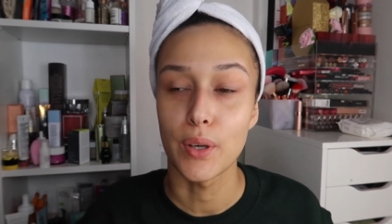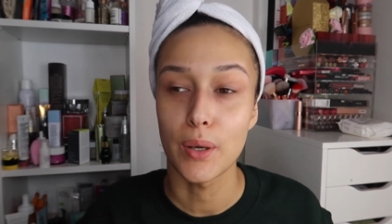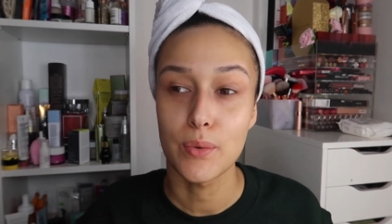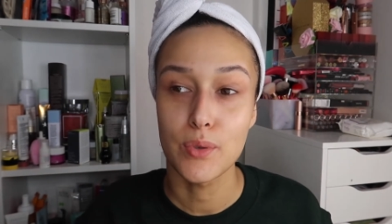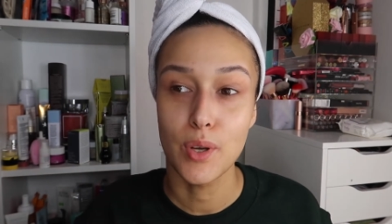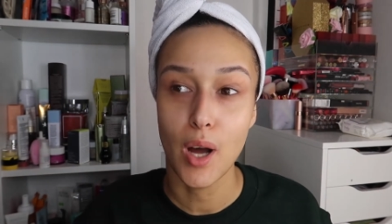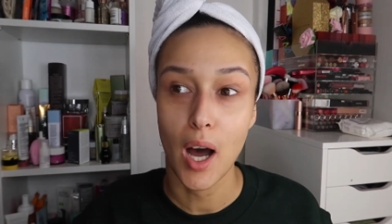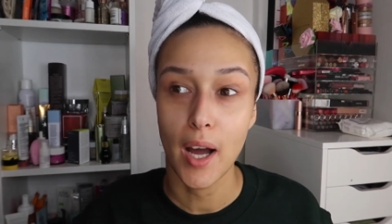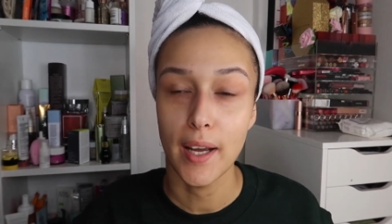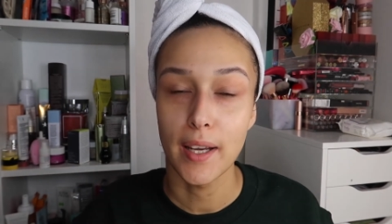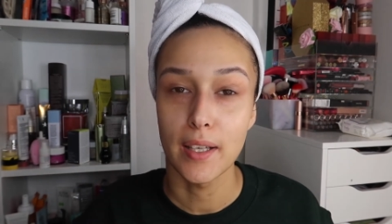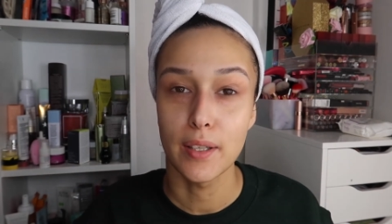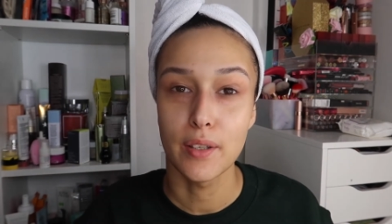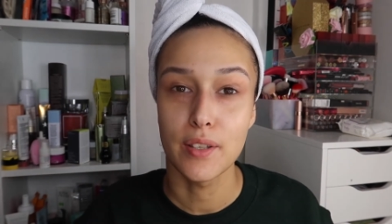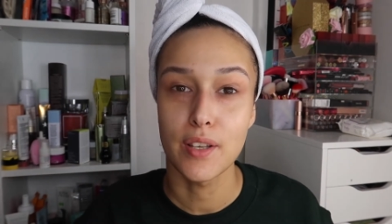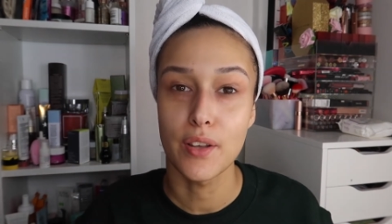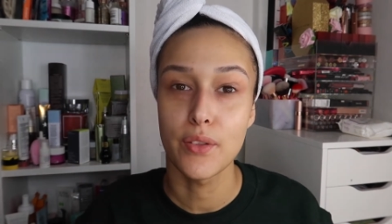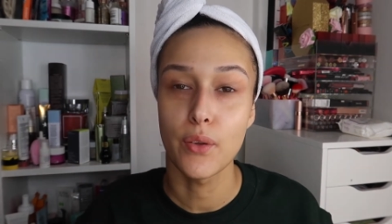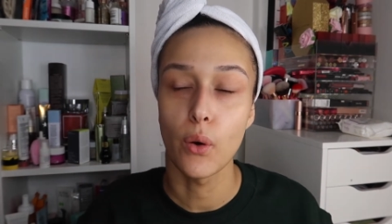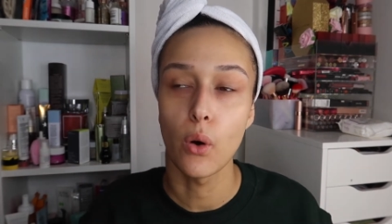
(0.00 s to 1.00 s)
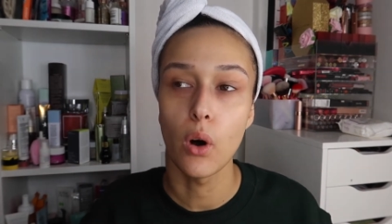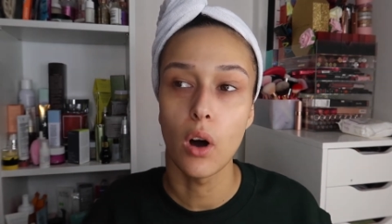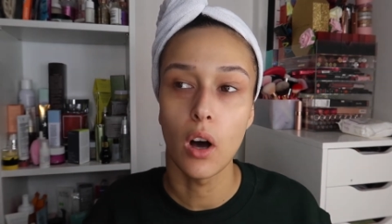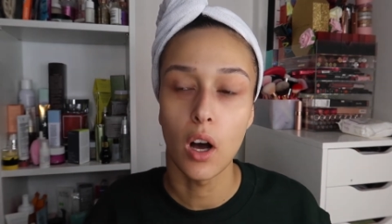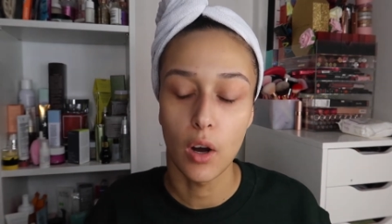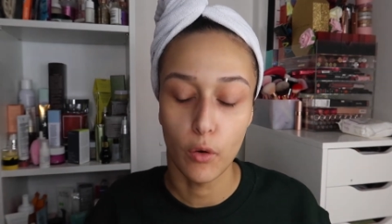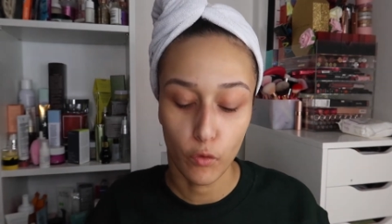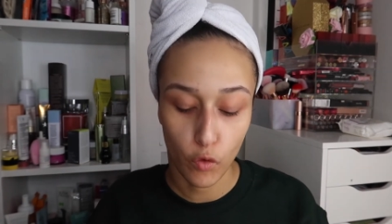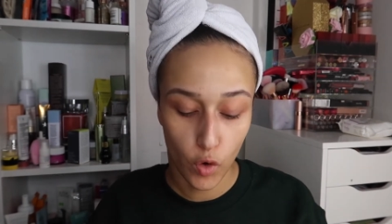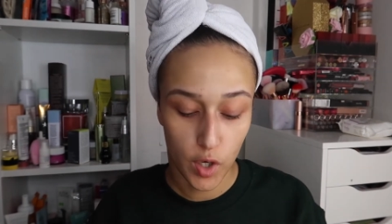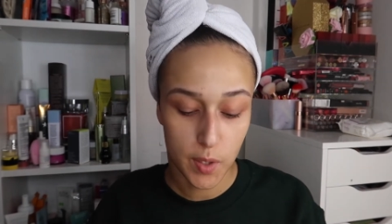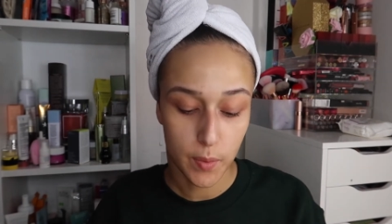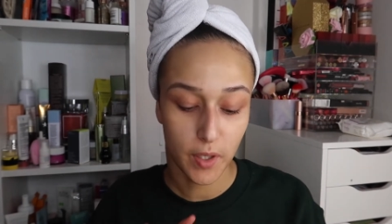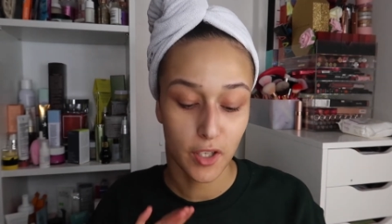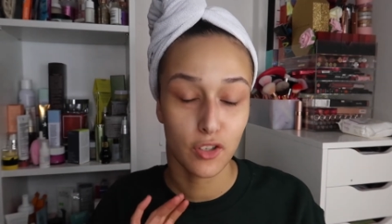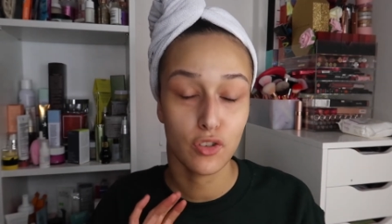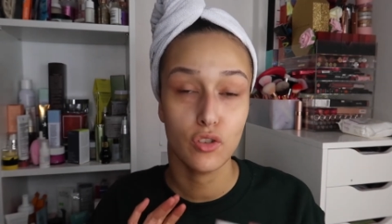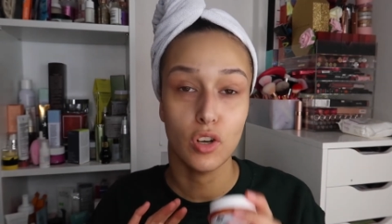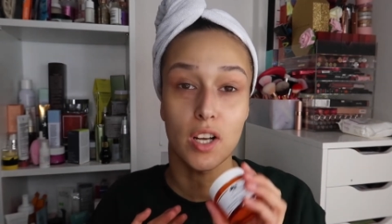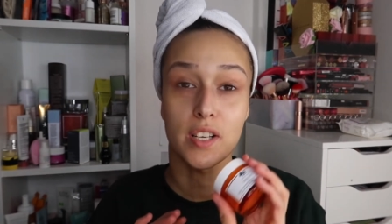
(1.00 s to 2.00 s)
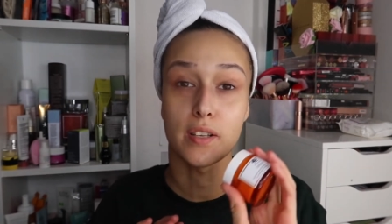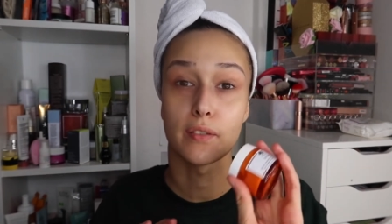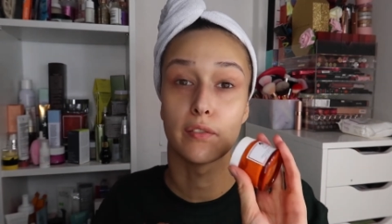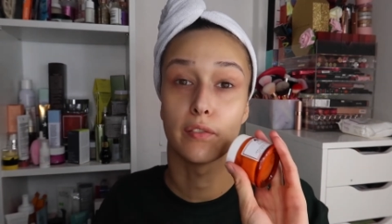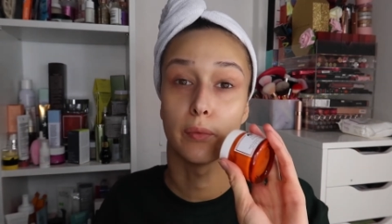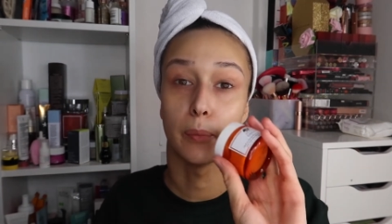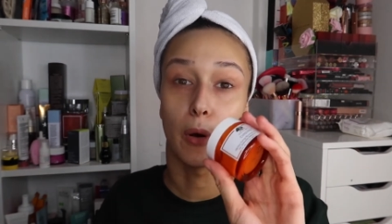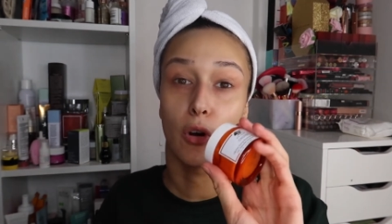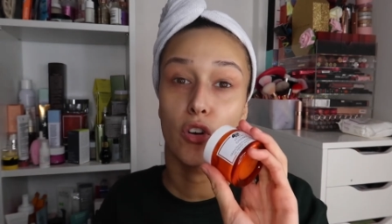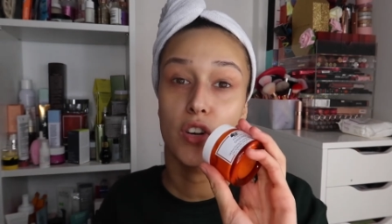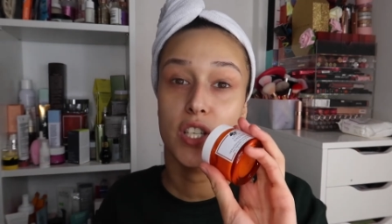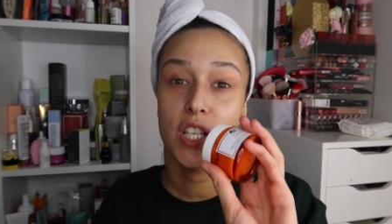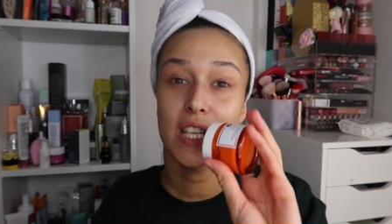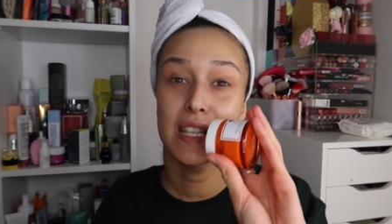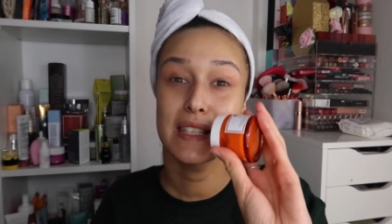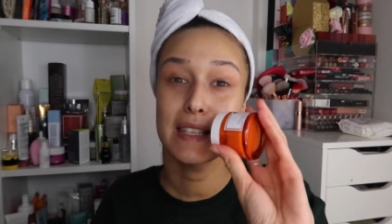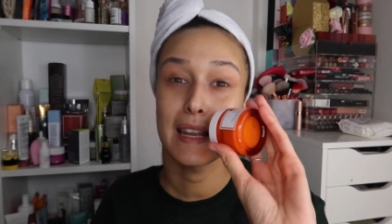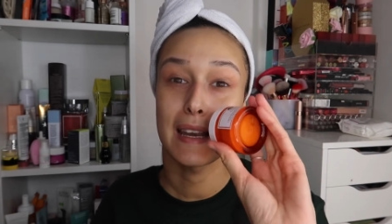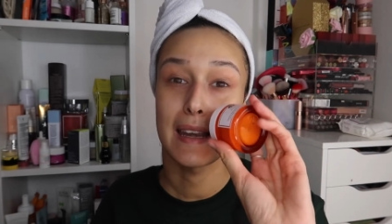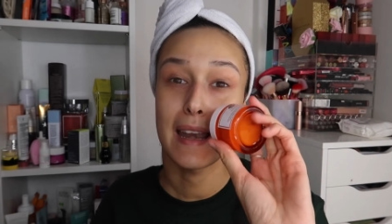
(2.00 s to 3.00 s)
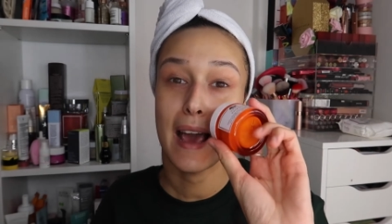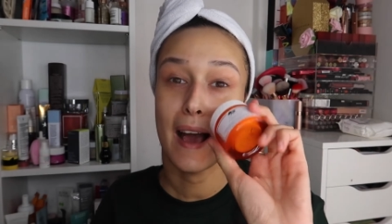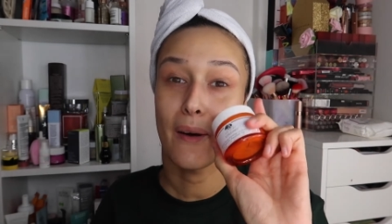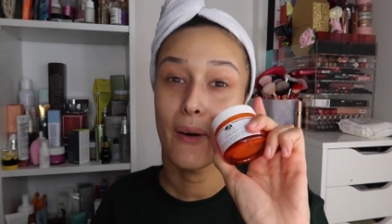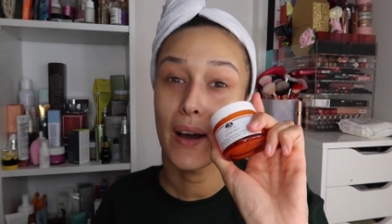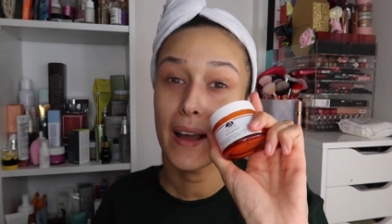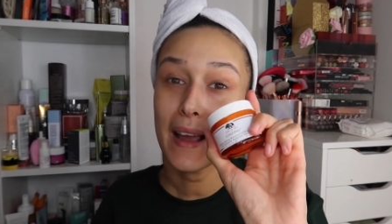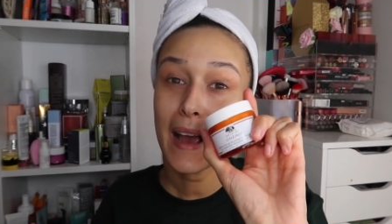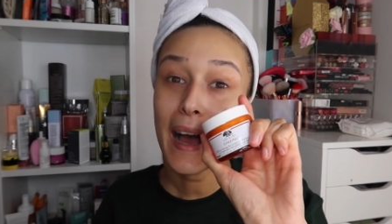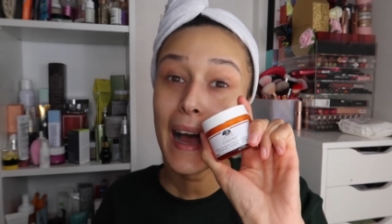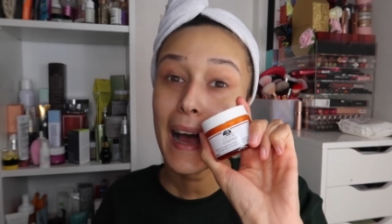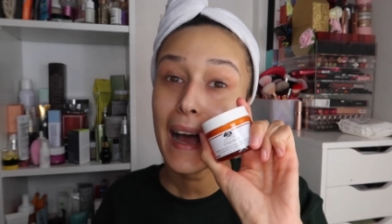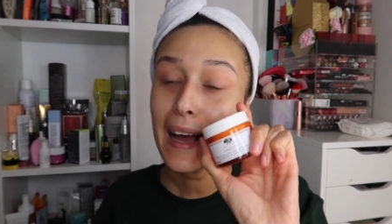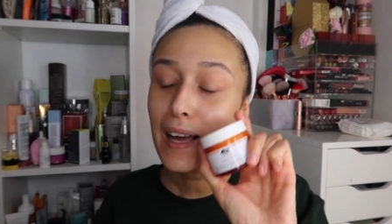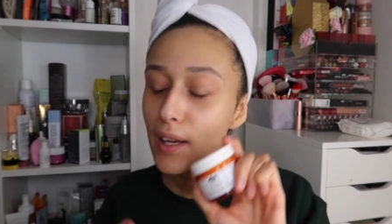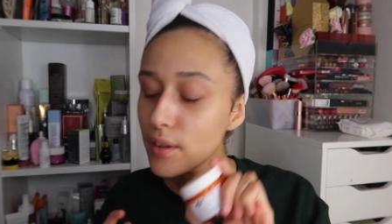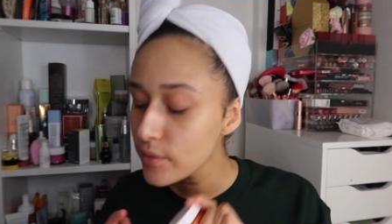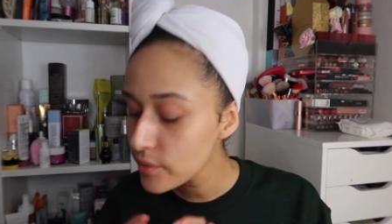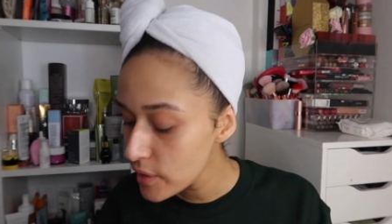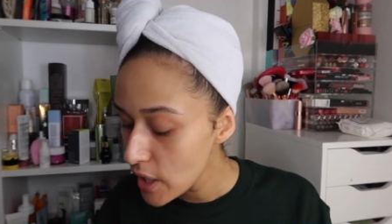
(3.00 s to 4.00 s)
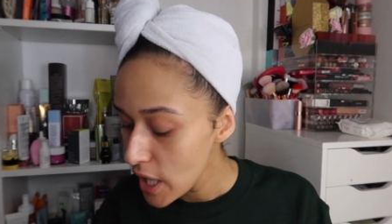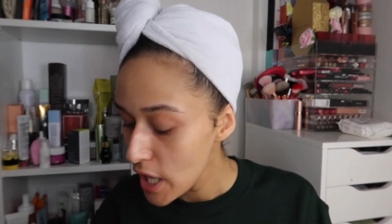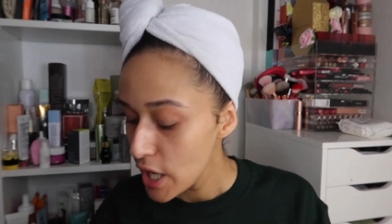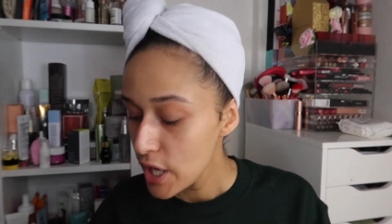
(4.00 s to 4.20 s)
I was gutted because I thought, oh, I've always wanted to try something from Origins, and now I have.